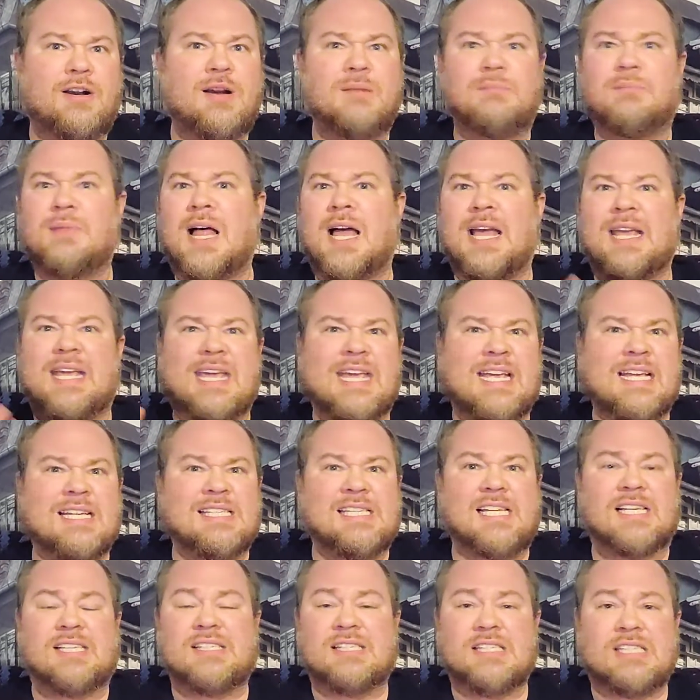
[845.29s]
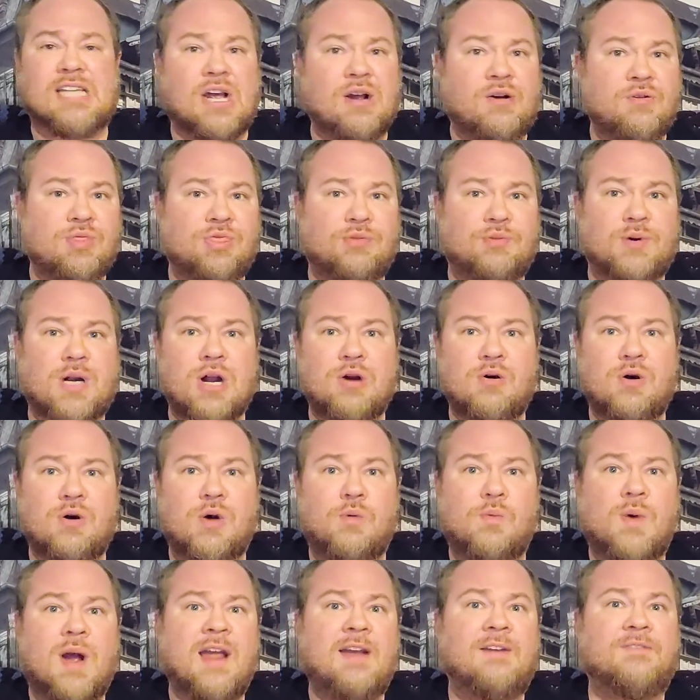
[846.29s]
him like he's a stone throw
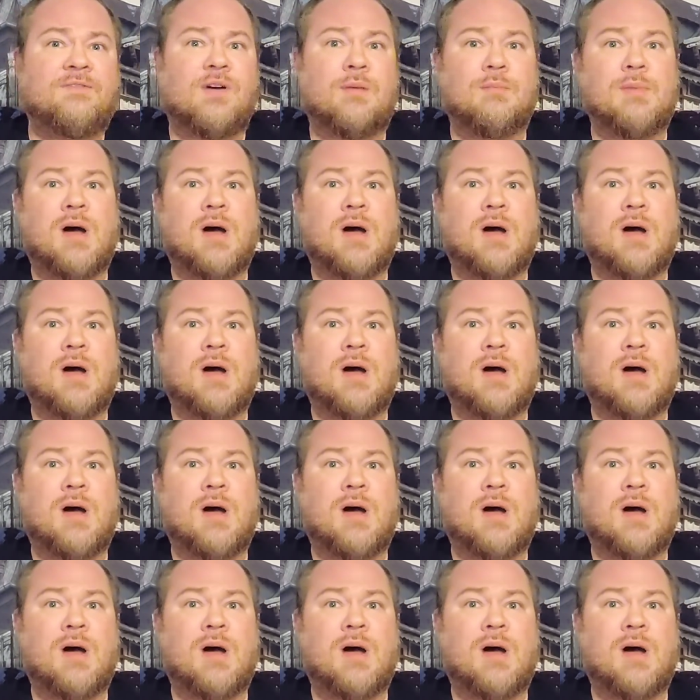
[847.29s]
away from